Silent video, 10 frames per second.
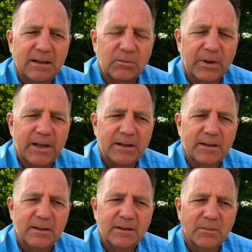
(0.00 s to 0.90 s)

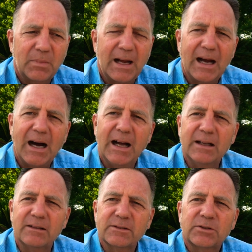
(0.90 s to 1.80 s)
written by
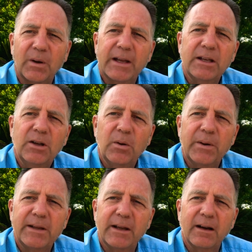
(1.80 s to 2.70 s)
aisle. So I could go
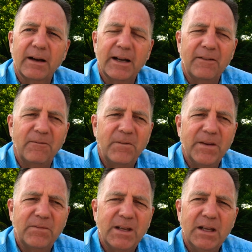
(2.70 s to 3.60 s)
in there and in
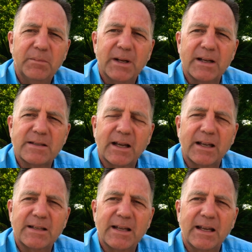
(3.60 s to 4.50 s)
15 minutes I
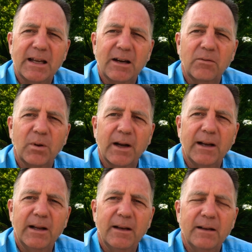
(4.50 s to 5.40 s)
could take care of what I
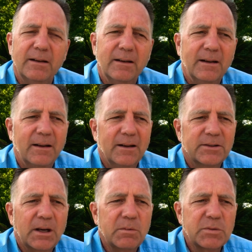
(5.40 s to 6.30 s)
needed.
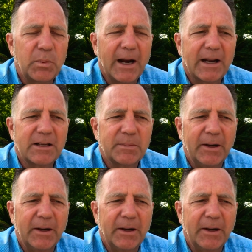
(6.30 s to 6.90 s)
So I was bragging to